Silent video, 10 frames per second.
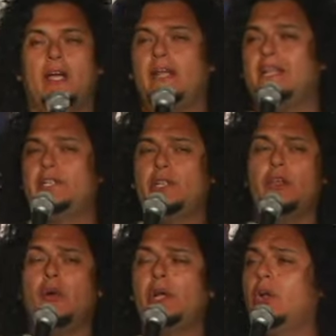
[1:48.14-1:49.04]
And Latinos
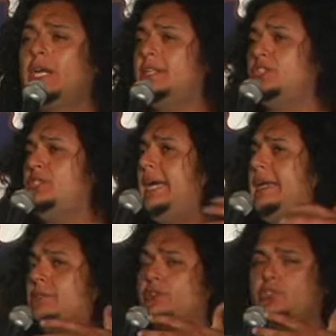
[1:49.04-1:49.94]
always look at the check
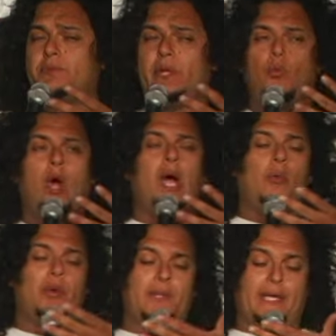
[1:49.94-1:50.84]
like there's something wrong
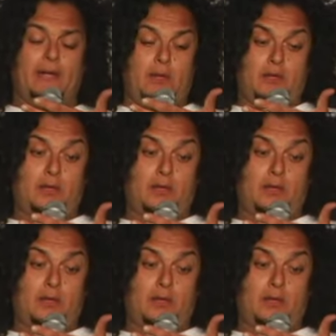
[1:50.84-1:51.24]
with it.